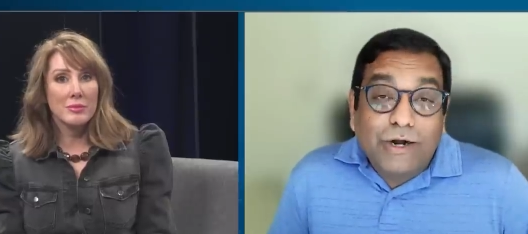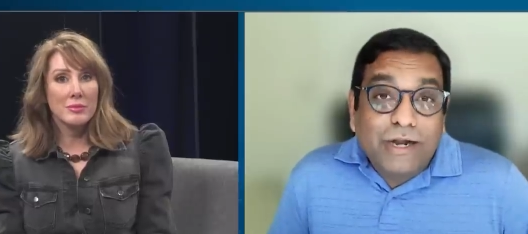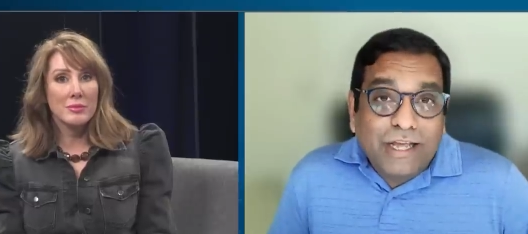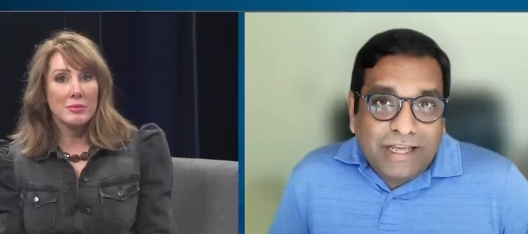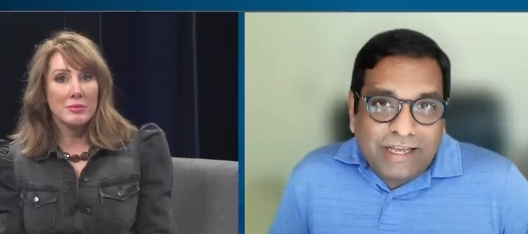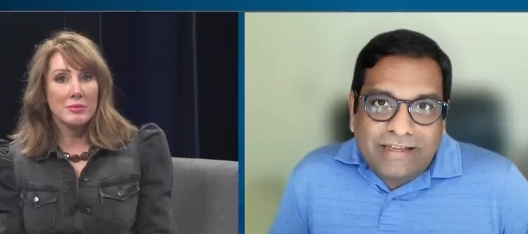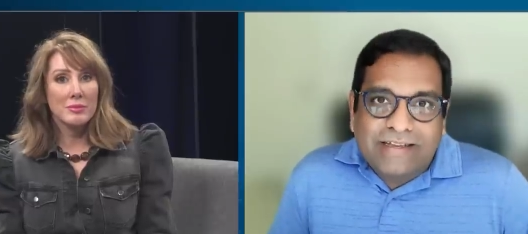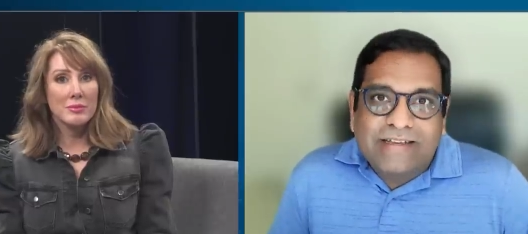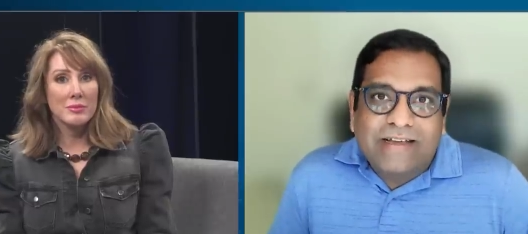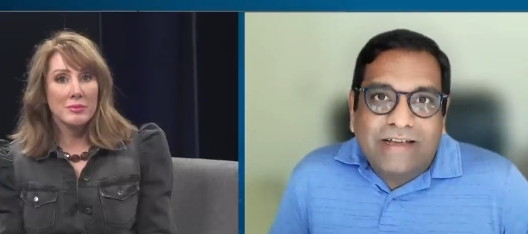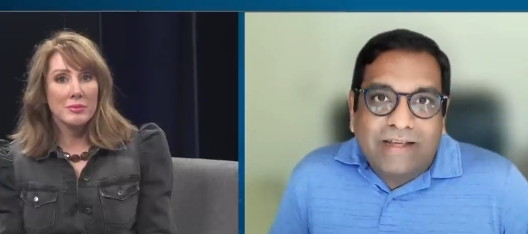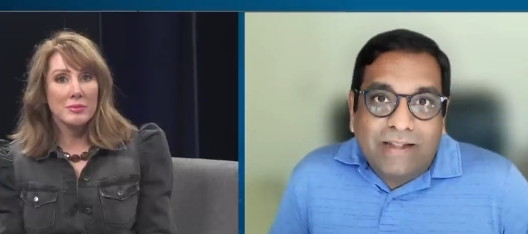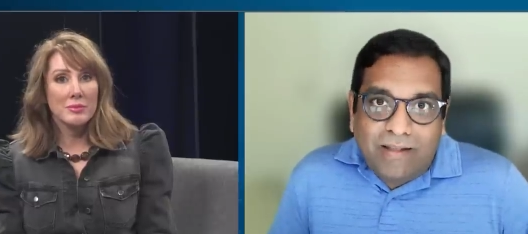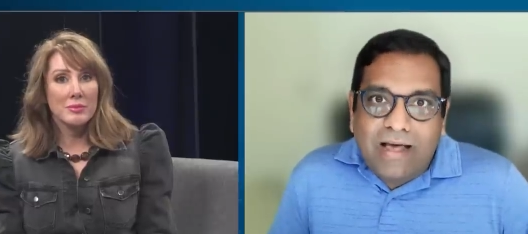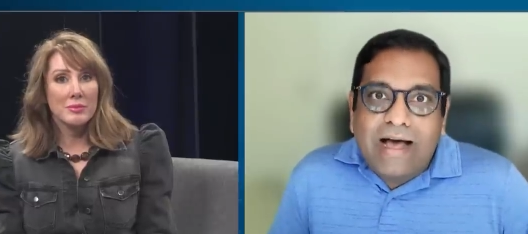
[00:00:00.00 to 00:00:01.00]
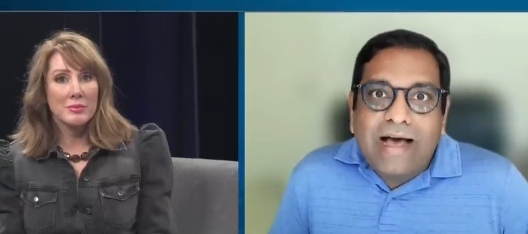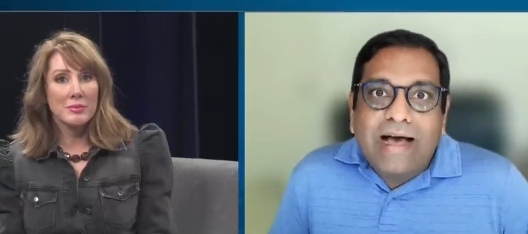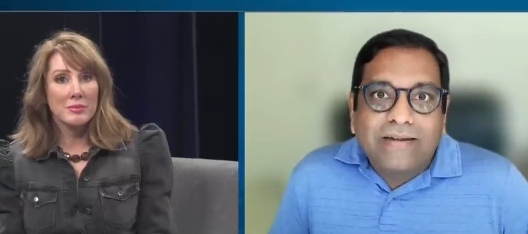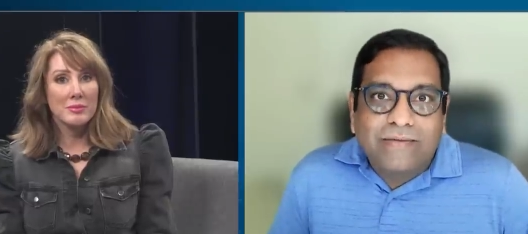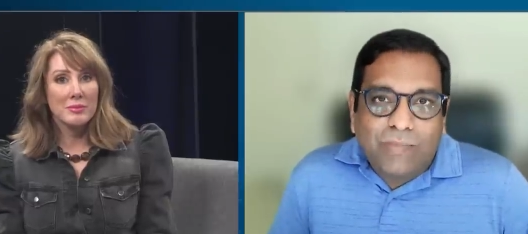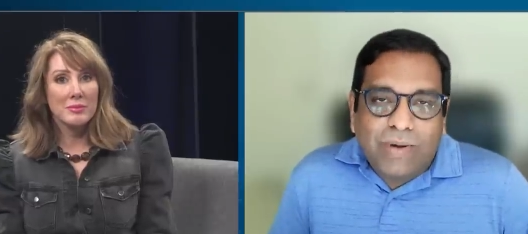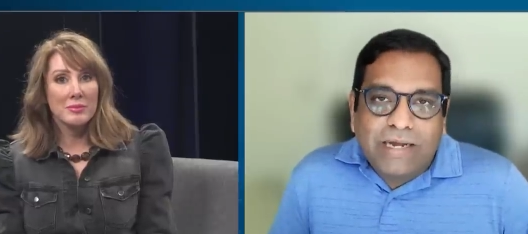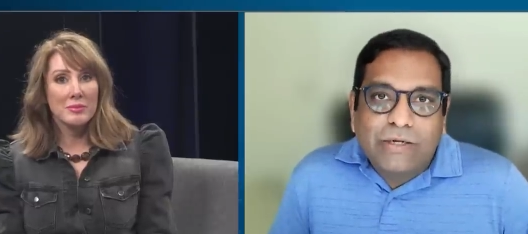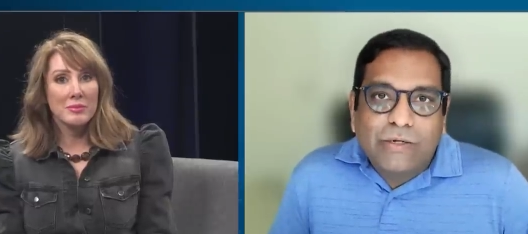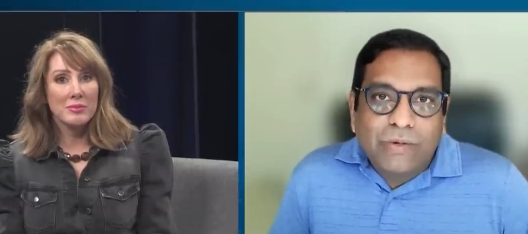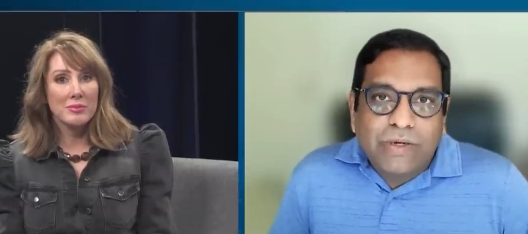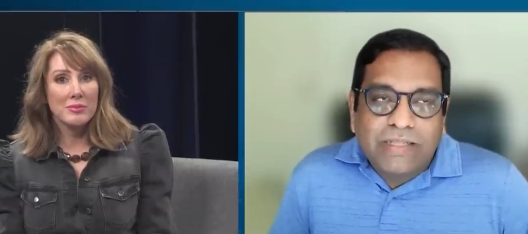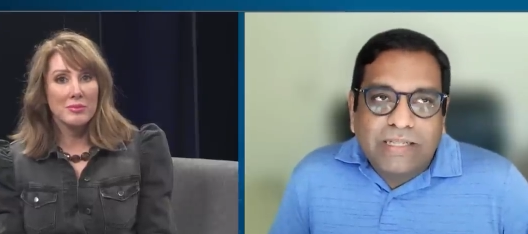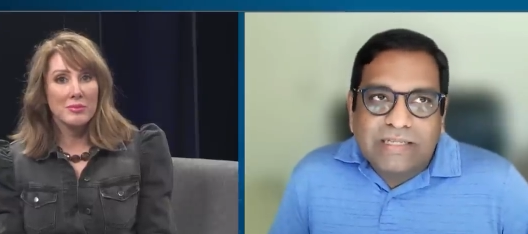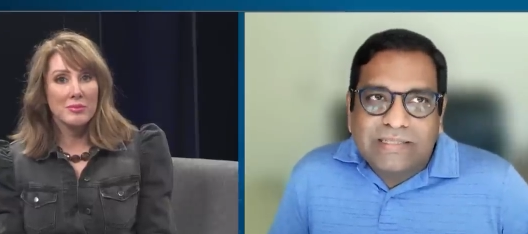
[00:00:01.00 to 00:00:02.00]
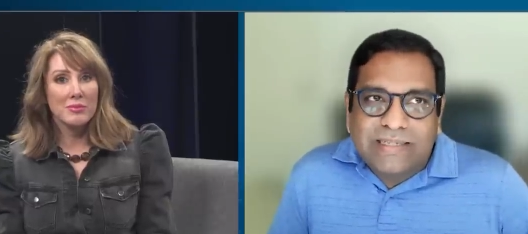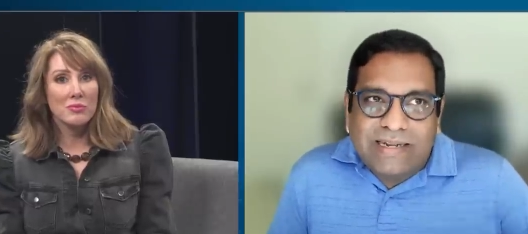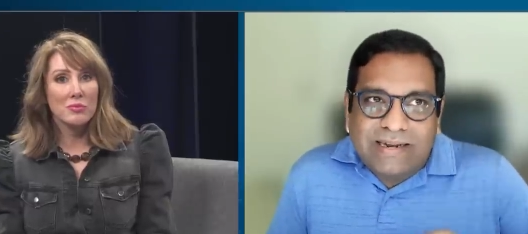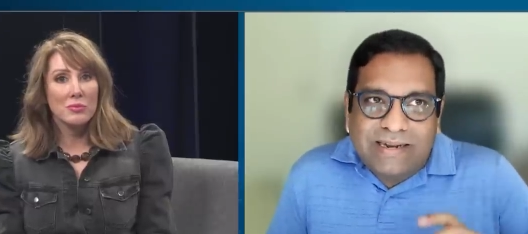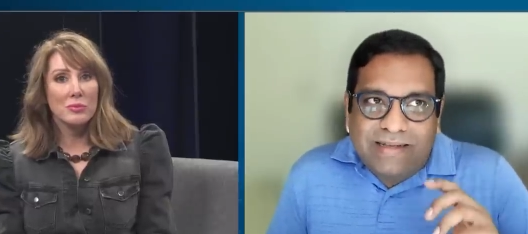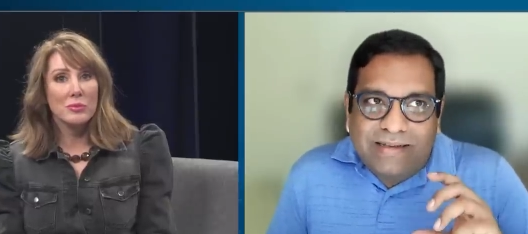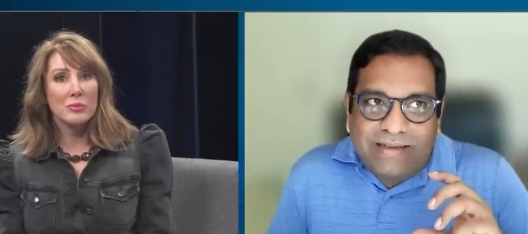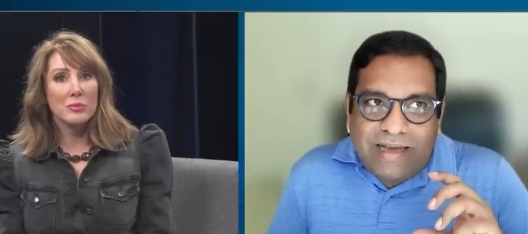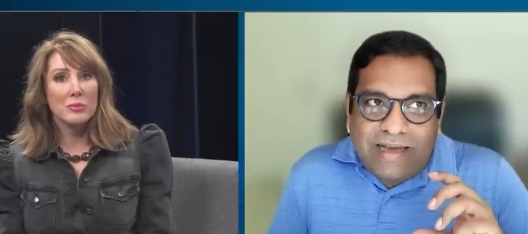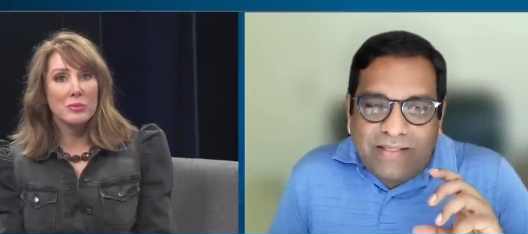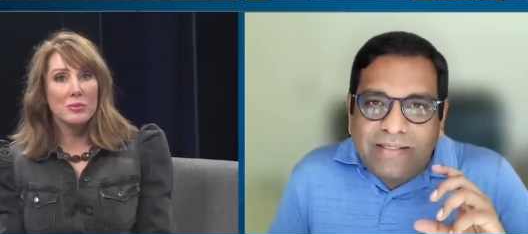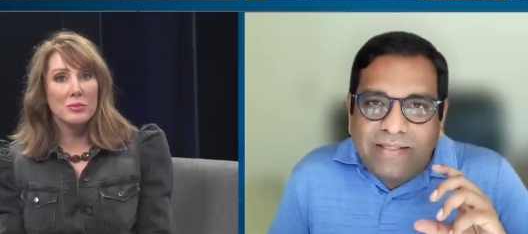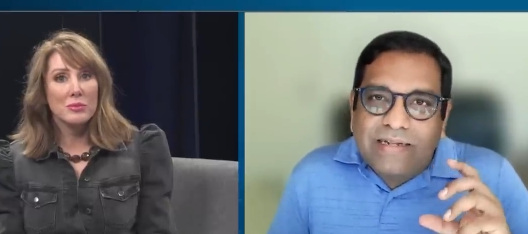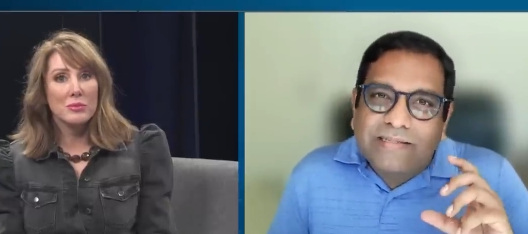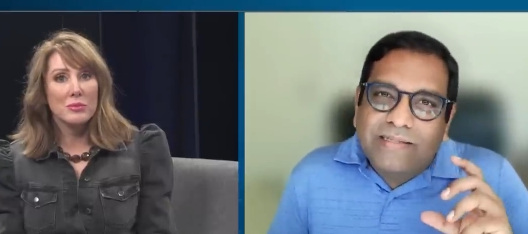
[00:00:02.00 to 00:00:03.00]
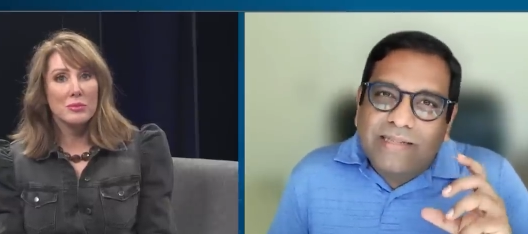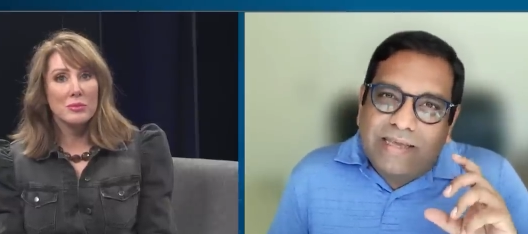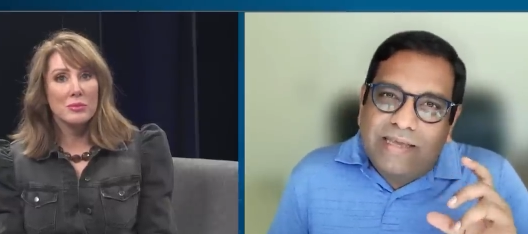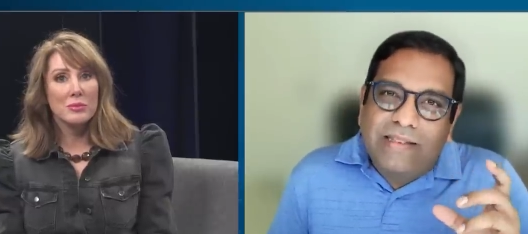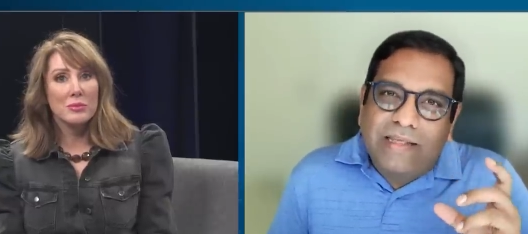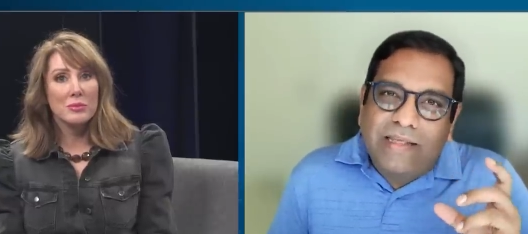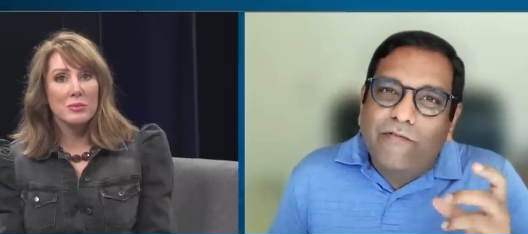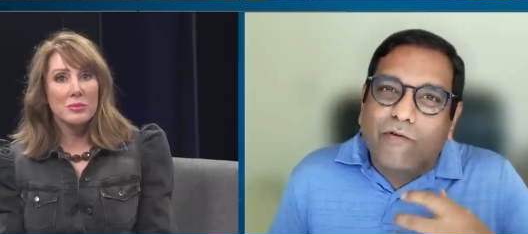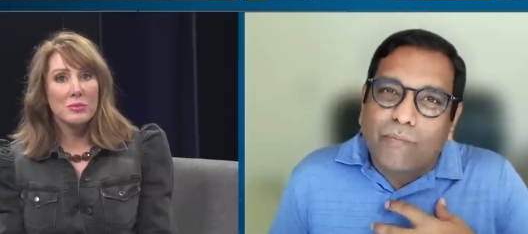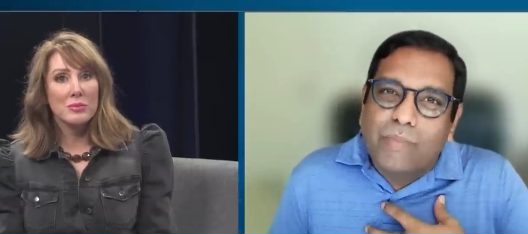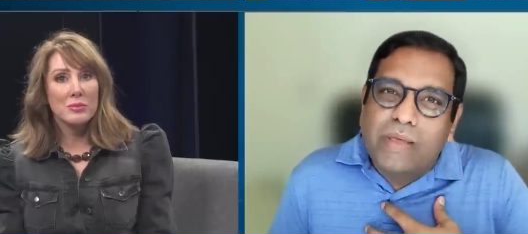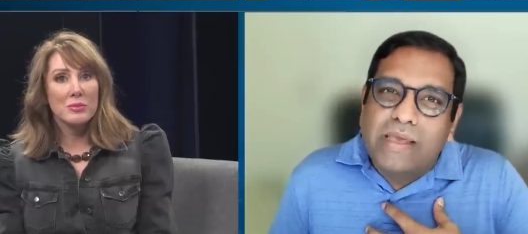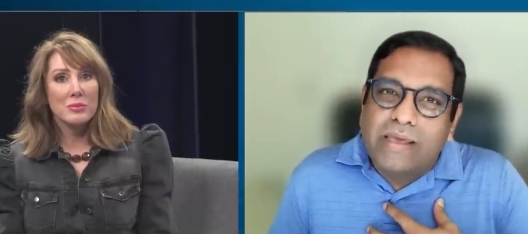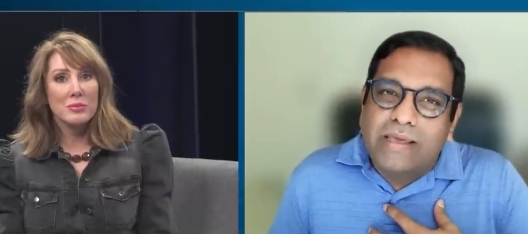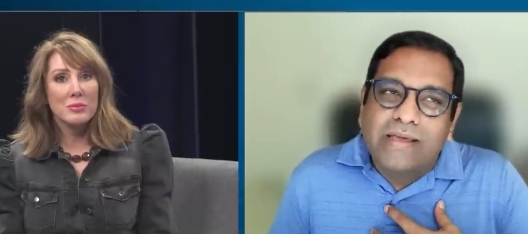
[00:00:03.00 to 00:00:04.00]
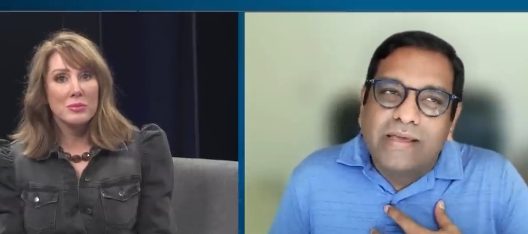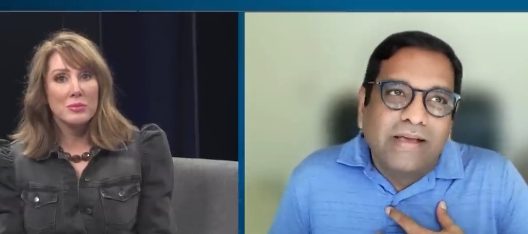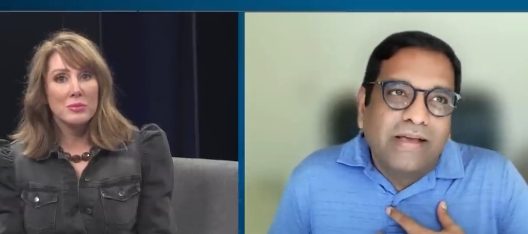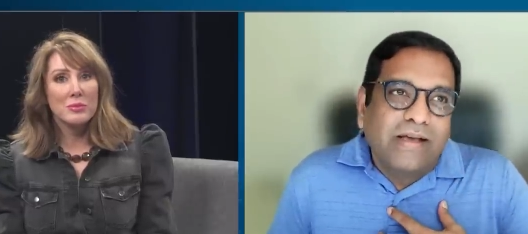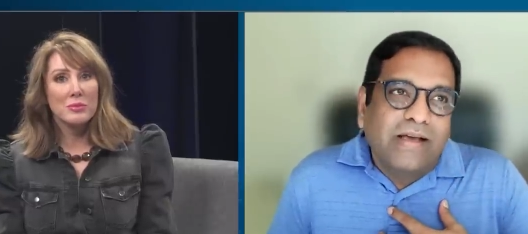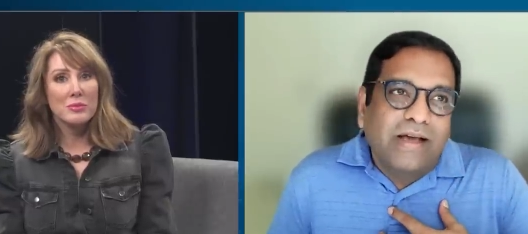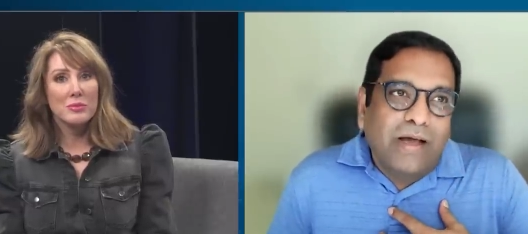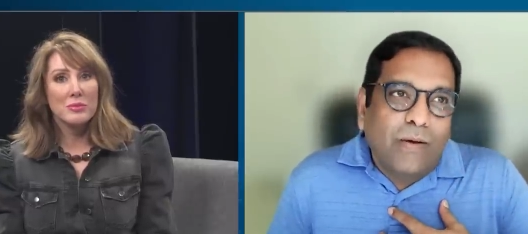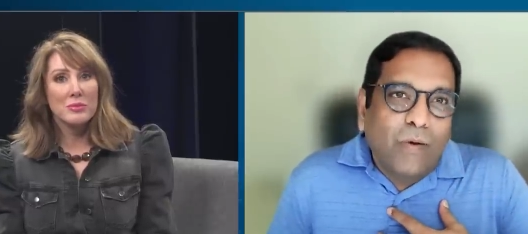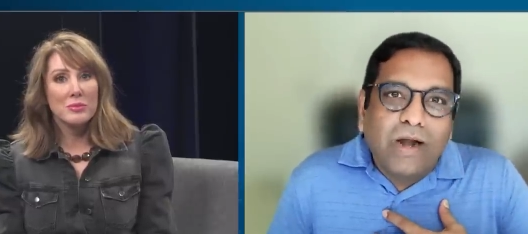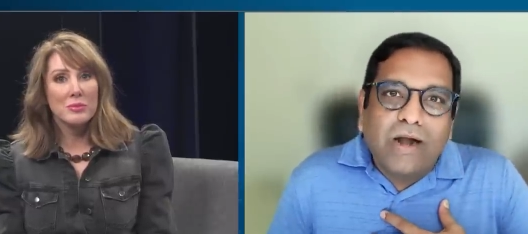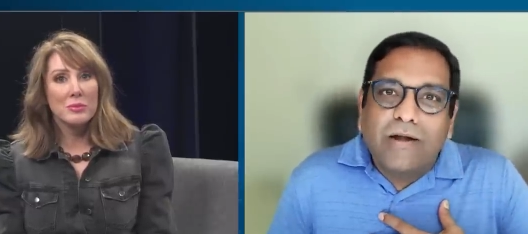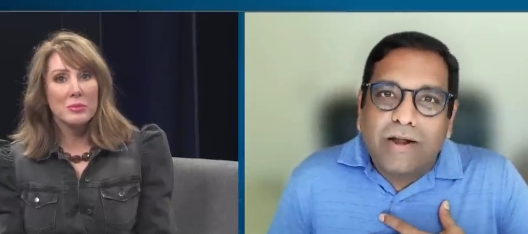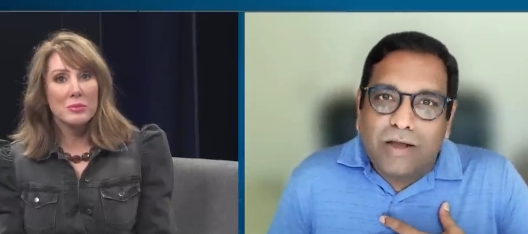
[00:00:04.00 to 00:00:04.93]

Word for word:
Speaker 1: learning a lot by doing this. And I think that's the key thing for me. I want